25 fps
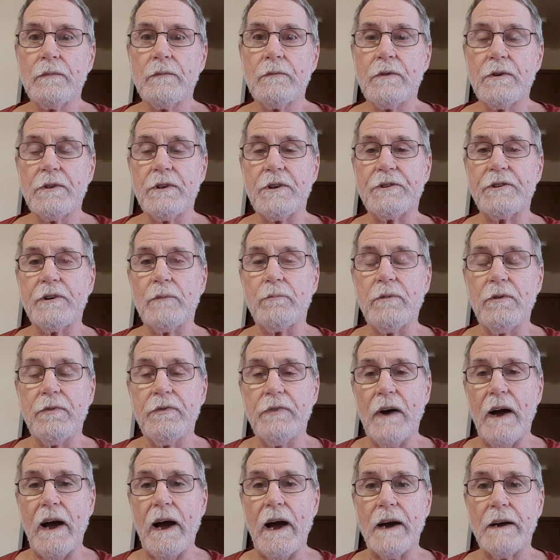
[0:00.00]
for the simple
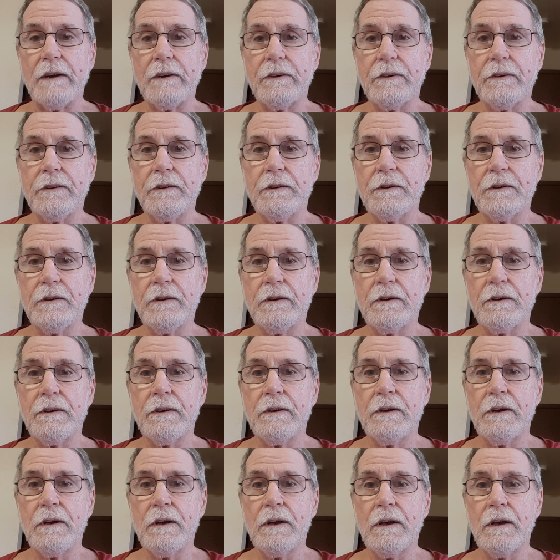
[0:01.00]
fact
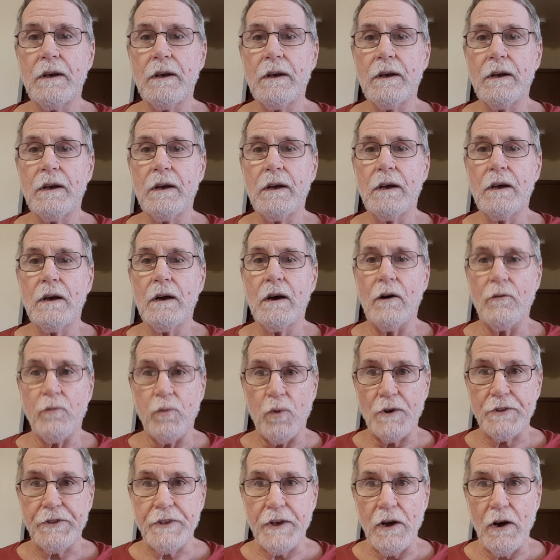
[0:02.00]
of
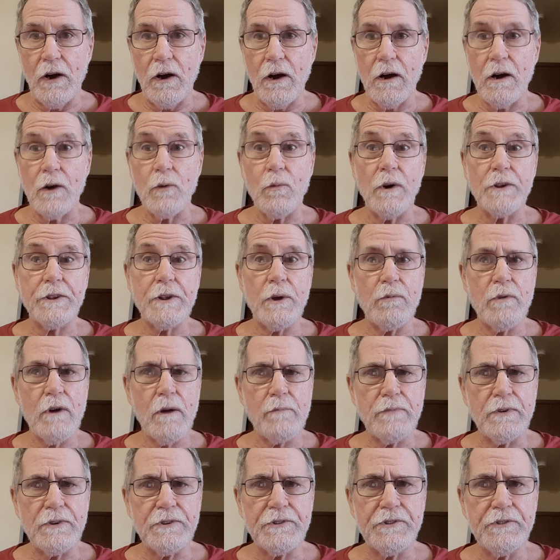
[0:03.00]
what they are and what they
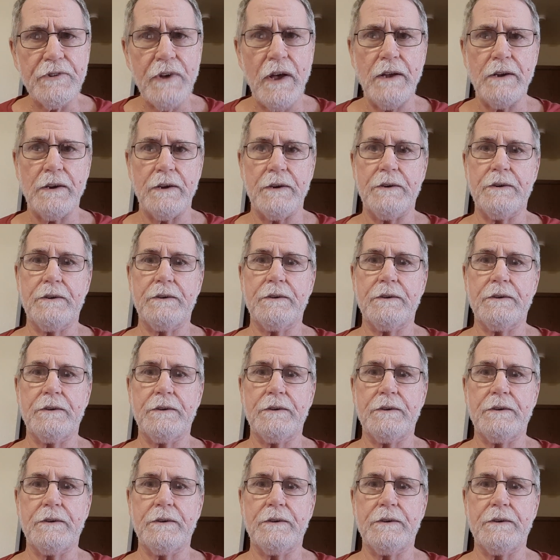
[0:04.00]
represent.